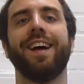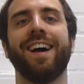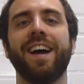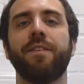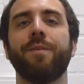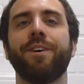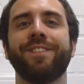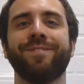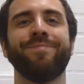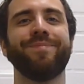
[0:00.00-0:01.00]
Hi
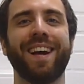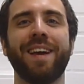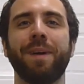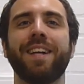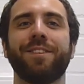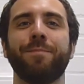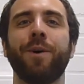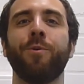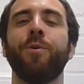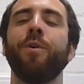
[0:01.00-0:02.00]
everyone, I'm Alexandre
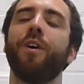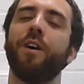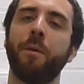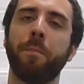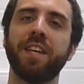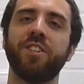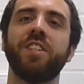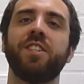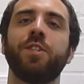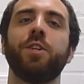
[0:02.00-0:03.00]
Barraud, a
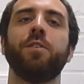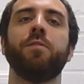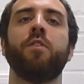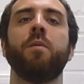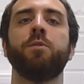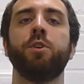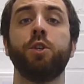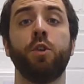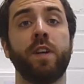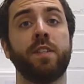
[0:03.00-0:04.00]
PhD student from
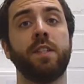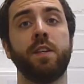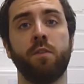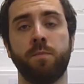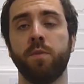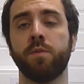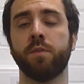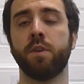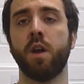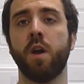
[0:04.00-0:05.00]
the University of
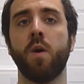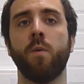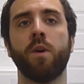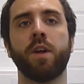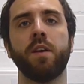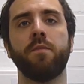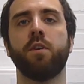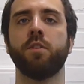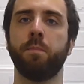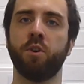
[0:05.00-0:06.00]
Mons, working
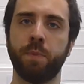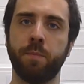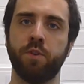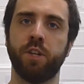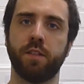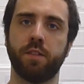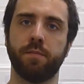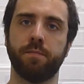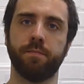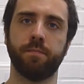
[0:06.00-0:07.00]
for the PoshBee project.
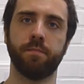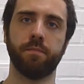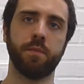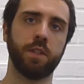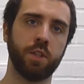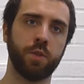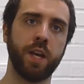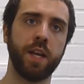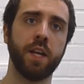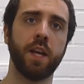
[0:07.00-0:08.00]

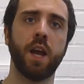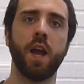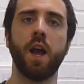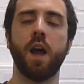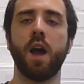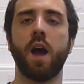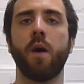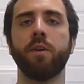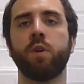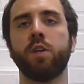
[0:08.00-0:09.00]
Today, I
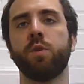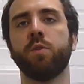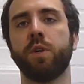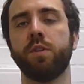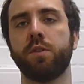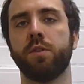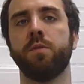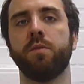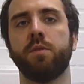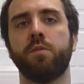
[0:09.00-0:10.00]
will try to introduce
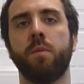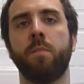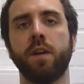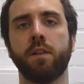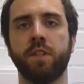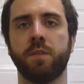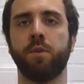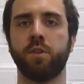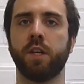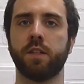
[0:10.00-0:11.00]
you to a part of this
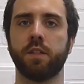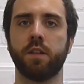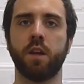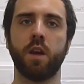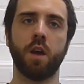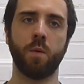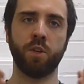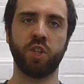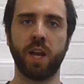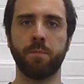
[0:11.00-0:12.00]
project,
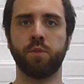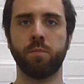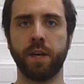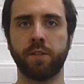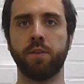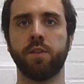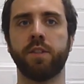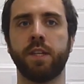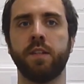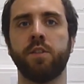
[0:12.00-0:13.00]
which aims to better
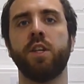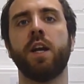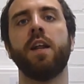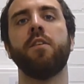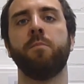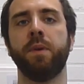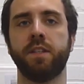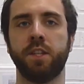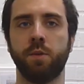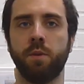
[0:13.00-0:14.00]
understand the decline of bees
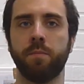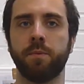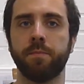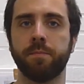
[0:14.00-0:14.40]
in Europe.